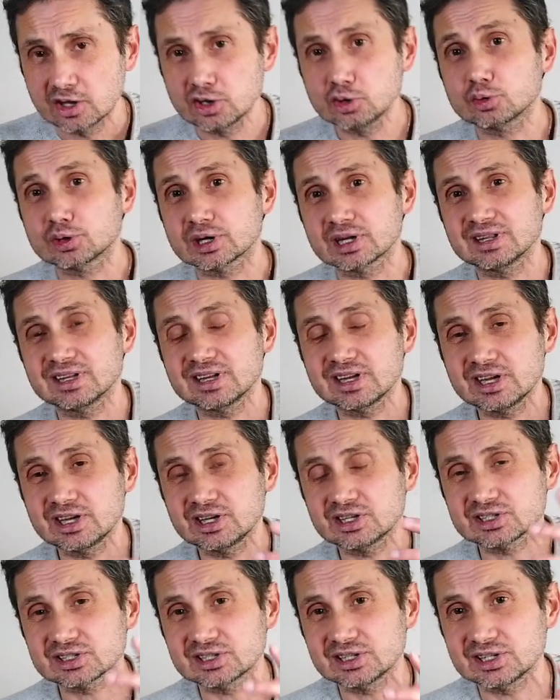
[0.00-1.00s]
You can
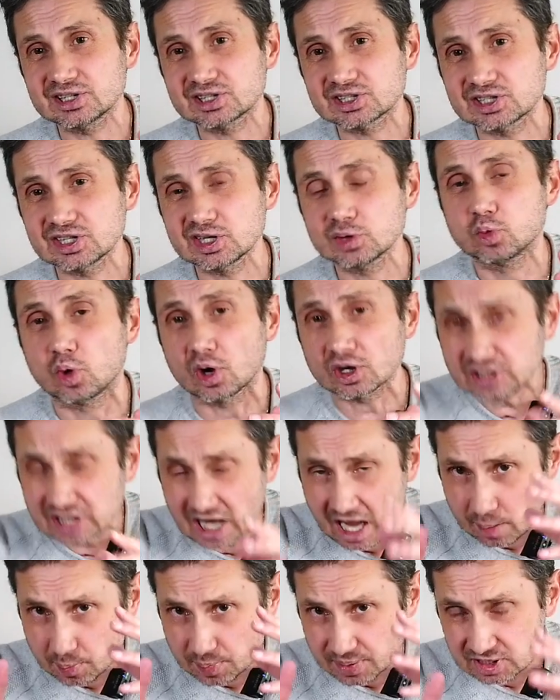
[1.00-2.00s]
easily see
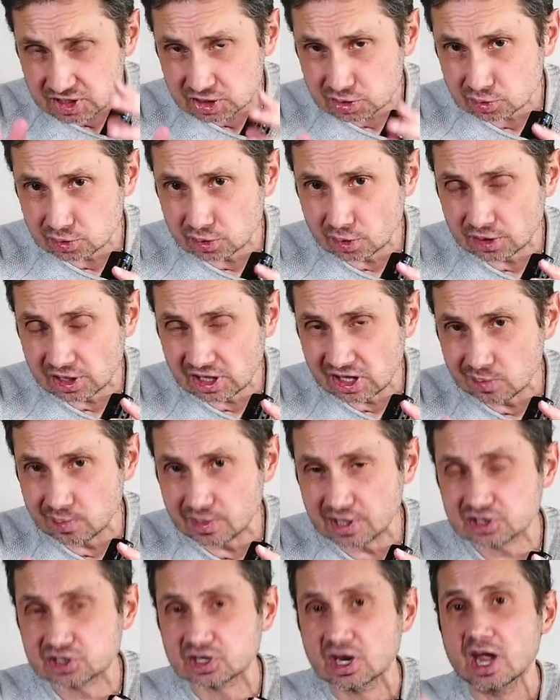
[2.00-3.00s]
what happens to your
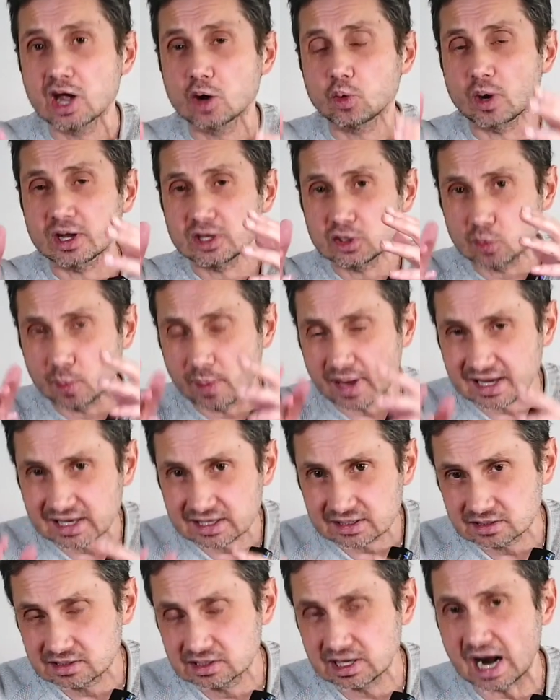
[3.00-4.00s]
image when you
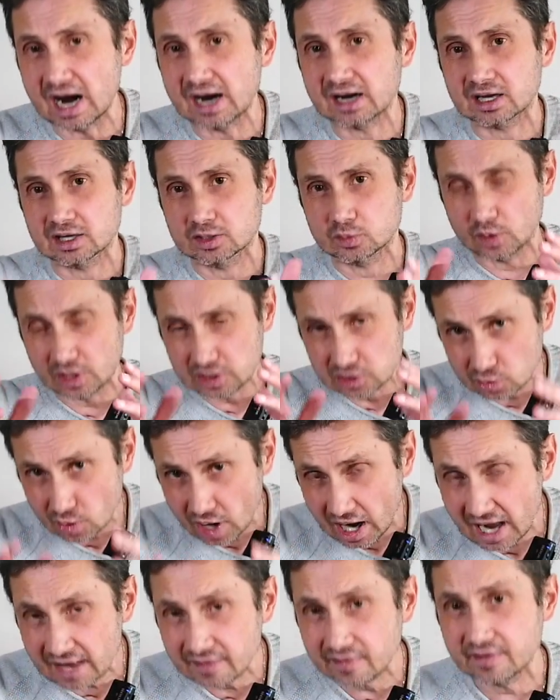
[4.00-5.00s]
make it darken, when
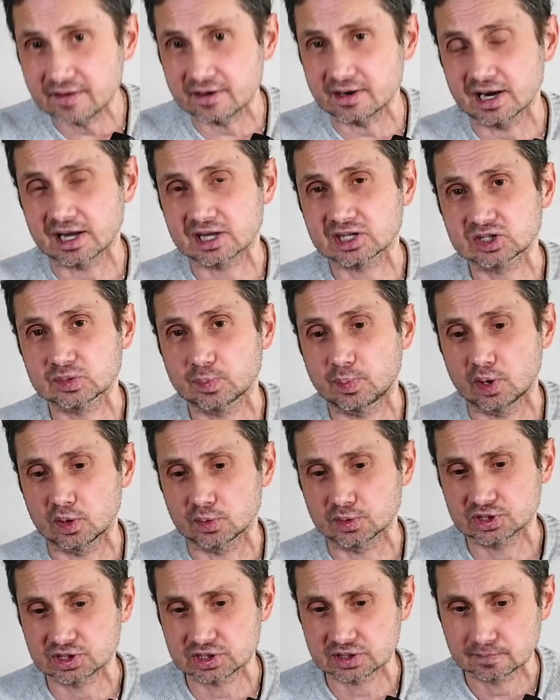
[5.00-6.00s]
you
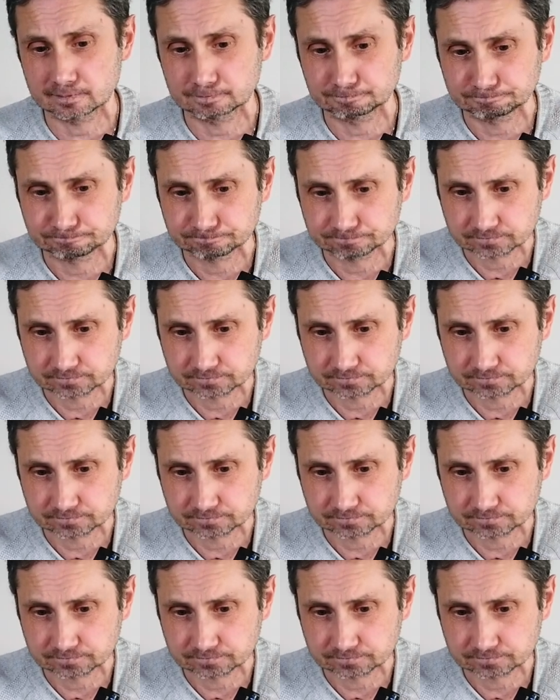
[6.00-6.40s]
underexpose.